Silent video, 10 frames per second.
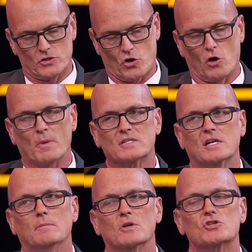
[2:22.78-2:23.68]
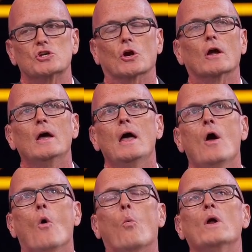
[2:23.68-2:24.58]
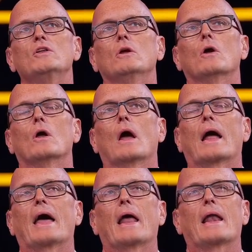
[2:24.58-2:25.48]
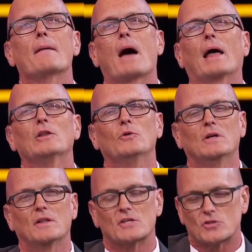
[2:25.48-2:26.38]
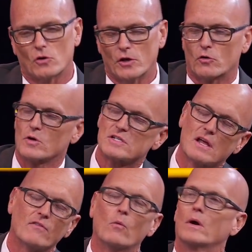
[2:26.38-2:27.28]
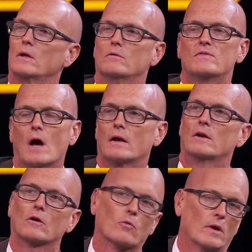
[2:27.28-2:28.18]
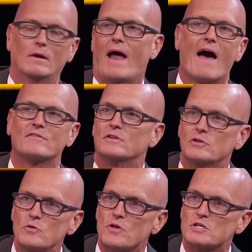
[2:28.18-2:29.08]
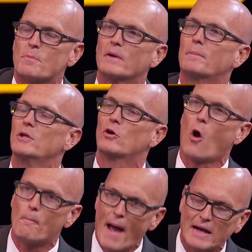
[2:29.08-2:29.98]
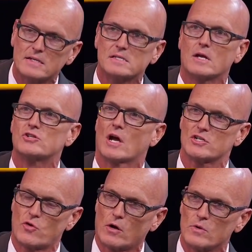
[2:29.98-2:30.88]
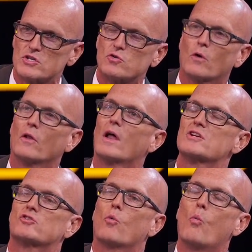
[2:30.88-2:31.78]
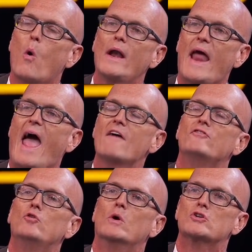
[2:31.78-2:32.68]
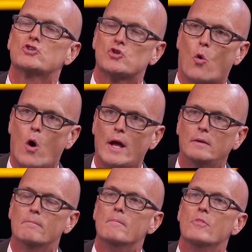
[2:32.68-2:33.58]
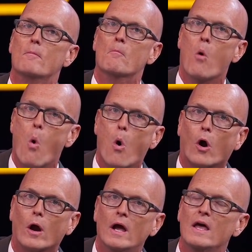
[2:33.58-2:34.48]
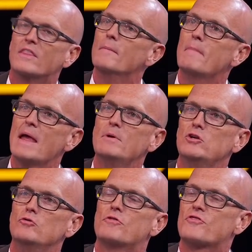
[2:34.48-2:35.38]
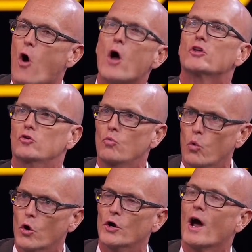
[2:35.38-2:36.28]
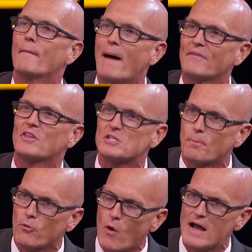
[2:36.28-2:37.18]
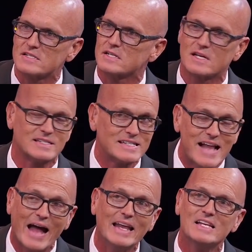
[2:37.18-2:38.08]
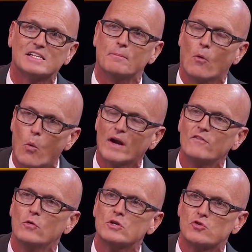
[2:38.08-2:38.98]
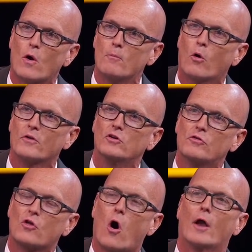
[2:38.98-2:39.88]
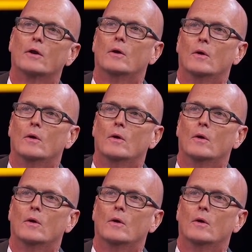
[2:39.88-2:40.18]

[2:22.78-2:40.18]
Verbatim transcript: a tournament team this year. And I alluded to this earlier, Chris, given what you've done in your career, you don't have to do this, but you go back to St. John's, try to restore the luster. What have you enjoyed more than maybe you thought you would about this process? Because it's not easy, but what have you enjoyed more than you thought?